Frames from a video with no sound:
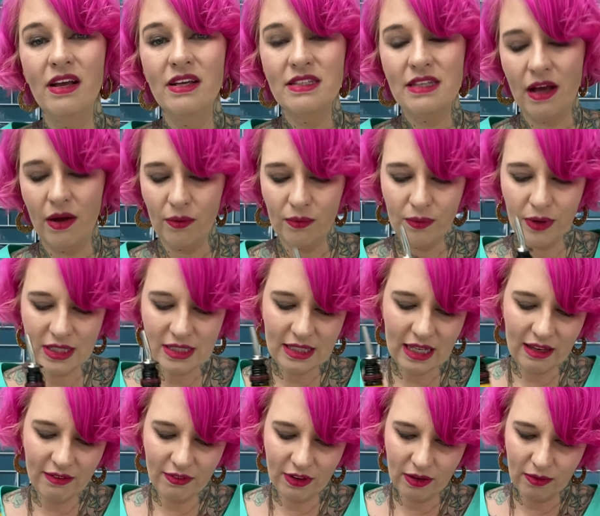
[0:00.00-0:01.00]
So what's
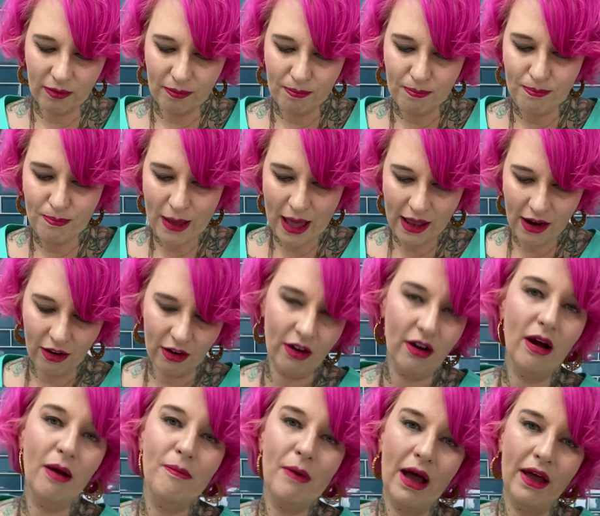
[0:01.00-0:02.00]
even
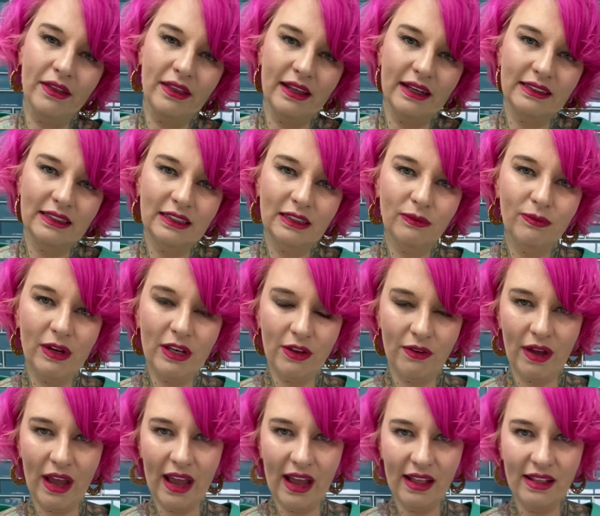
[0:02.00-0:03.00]
better about this is when
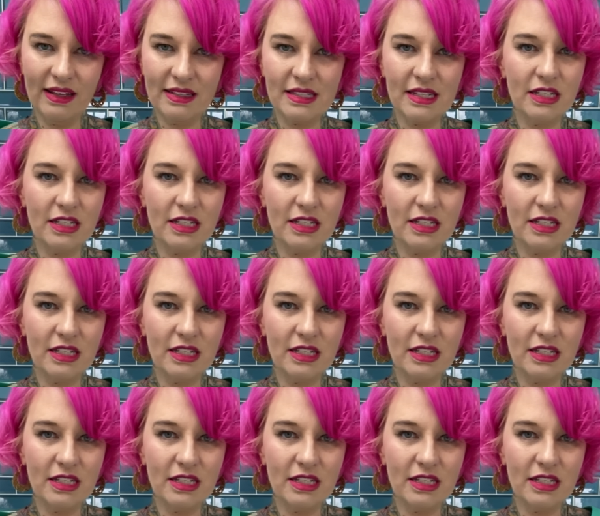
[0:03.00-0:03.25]
you add this,